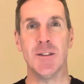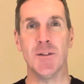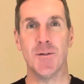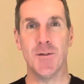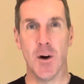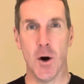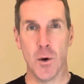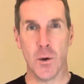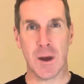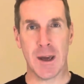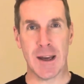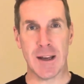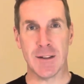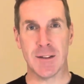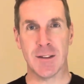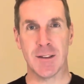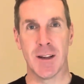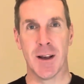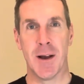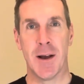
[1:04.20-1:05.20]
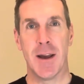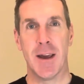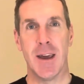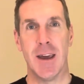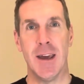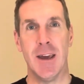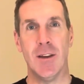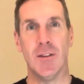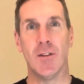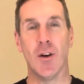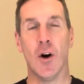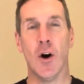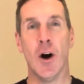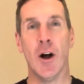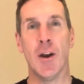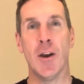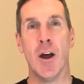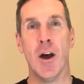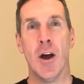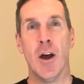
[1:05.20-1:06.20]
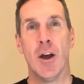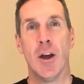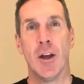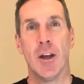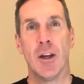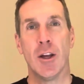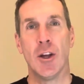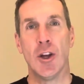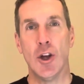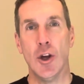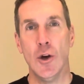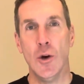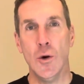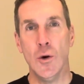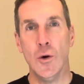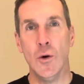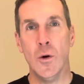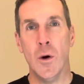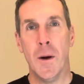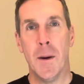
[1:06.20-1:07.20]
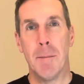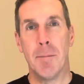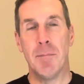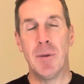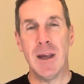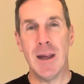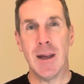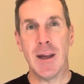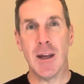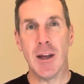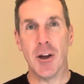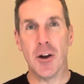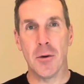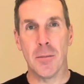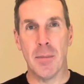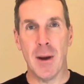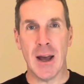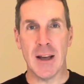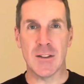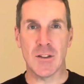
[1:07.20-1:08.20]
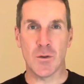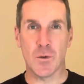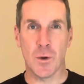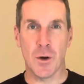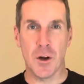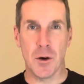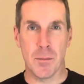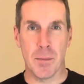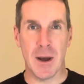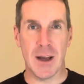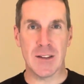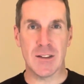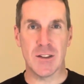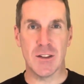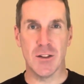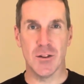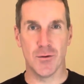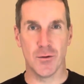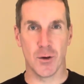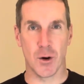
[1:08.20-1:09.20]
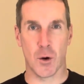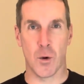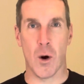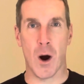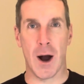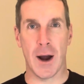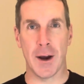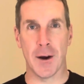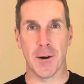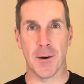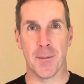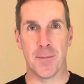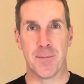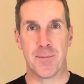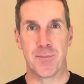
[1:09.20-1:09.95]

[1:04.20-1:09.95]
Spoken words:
focus is on you being at your best when your best is required.